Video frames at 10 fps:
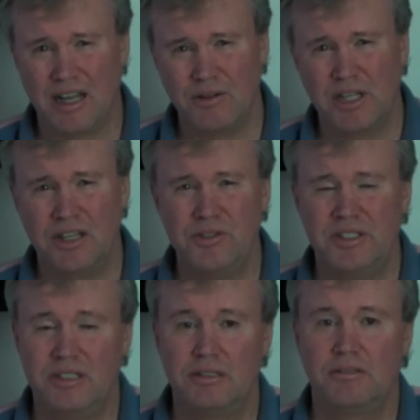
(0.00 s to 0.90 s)
how can you
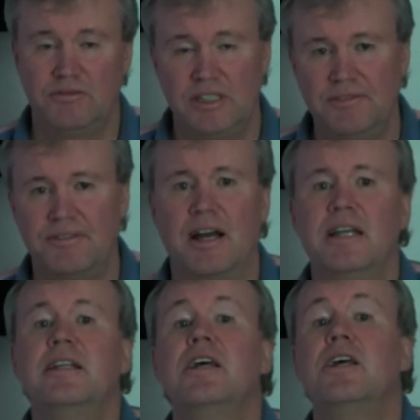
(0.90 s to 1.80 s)
define